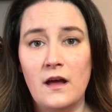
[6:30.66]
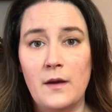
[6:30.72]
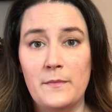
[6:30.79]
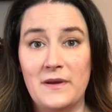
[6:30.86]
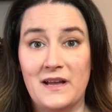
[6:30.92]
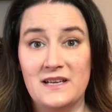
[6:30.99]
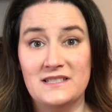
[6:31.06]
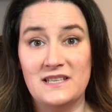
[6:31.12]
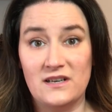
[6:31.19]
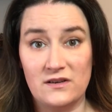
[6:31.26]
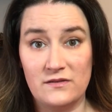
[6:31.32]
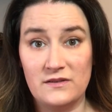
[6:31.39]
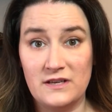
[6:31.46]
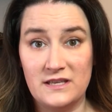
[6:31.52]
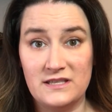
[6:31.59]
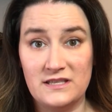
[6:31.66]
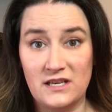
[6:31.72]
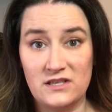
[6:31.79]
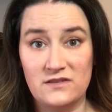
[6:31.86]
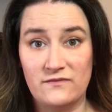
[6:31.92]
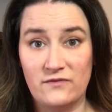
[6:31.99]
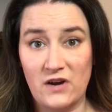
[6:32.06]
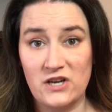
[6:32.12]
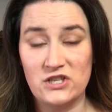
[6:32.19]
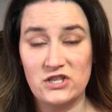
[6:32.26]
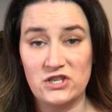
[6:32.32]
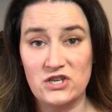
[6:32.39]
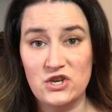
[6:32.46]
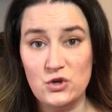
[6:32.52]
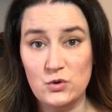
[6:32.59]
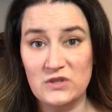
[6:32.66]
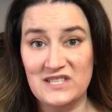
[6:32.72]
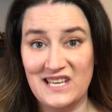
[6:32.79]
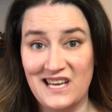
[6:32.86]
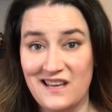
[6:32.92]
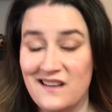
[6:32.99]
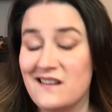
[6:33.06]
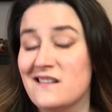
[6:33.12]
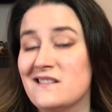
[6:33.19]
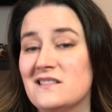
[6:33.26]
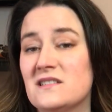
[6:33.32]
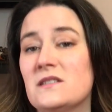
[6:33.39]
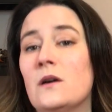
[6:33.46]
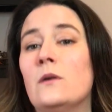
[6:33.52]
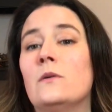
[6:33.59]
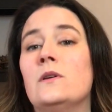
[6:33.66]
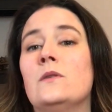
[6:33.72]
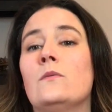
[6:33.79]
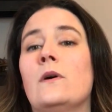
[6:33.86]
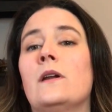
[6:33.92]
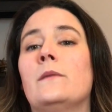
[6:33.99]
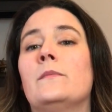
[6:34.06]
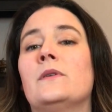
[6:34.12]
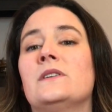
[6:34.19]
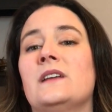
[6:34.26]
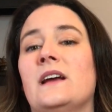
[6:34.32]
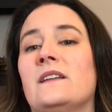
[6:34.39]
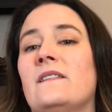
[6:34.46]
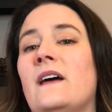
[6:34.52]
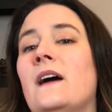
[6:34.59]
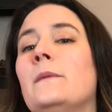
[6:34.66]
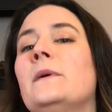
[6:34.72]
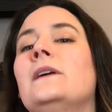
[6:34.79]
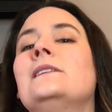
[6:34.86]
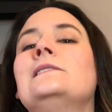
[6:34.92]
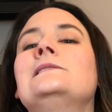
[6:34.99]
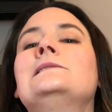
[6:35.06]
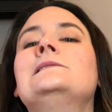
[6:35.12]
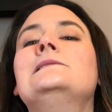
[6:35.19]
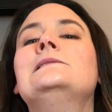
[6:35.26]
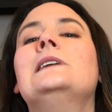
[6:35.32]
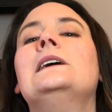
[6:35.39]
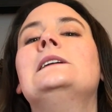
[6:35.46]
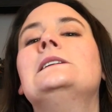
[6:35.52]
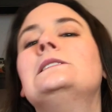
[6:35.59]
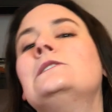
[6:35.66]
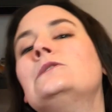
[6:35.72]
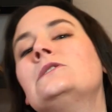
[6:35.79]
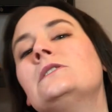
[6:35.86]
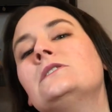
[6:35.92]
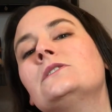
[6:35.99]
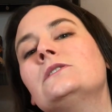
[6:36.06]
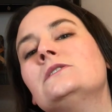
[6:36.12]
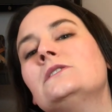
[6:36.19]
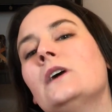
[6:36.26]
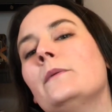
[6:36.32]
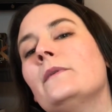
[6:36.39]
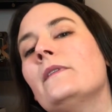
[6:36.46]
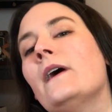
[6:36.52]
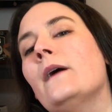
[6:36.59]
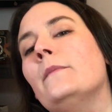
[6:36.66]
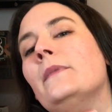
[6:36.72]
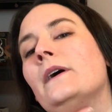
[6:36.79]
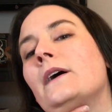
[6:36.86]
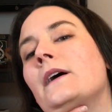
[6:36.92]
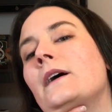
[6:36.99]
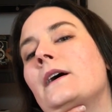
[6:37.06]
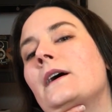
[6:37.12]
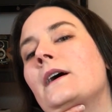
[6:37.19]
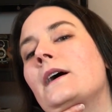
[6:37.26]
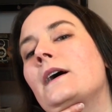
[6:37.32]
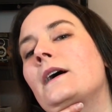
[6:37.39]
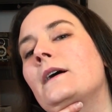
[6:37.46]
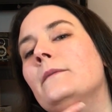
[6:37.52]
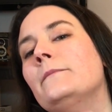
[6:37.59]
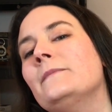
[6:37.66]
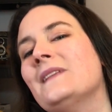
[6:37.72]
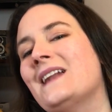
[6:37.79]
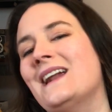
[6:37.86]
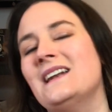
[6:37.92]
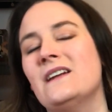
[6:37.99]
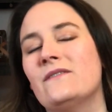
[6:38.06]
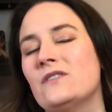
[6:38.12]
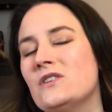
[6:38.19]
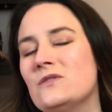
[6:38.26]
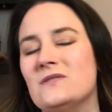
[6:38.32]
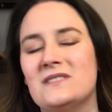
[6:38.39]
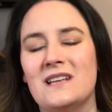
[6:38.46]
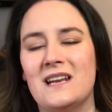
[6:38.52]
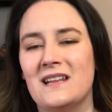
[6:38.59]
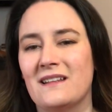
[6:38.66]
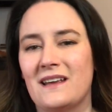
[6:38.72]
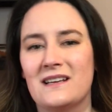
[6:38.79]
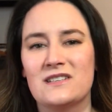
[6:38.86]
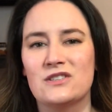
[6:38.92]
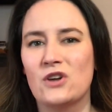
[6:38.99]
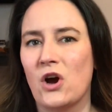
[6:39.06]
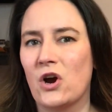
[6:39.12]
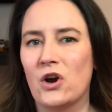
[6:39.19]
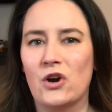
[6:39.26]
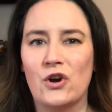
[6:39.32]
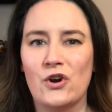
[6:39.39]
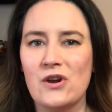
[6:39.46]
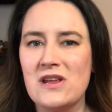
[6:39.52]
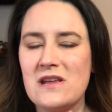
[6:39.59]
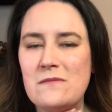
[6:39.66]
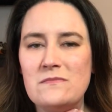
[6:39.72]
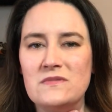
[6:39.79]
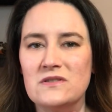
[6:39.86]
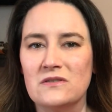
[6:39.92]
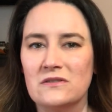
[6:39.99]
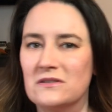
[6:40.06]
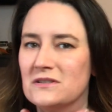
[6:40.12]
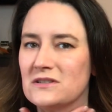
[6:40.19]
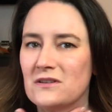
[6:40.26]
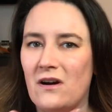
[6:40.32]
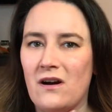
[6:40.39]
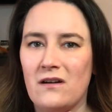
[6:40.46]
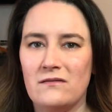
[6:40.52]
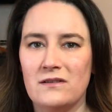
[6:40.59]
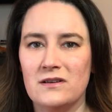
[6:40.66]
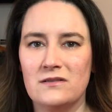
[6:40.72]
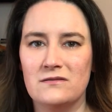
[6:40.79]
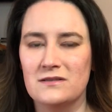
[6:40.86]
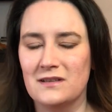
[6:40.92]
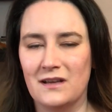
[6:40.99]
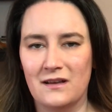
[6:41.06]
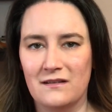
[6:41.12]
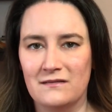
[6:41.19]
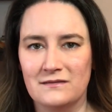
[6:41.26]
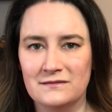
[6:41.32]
because it's such fresh new skin. So you want to protect that. But I didn't do such a good job of that. But and I never used any like scar creams or scar reducing